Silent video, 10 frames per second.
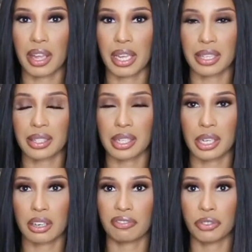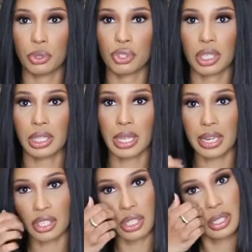I guess, their future
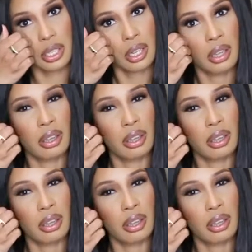collection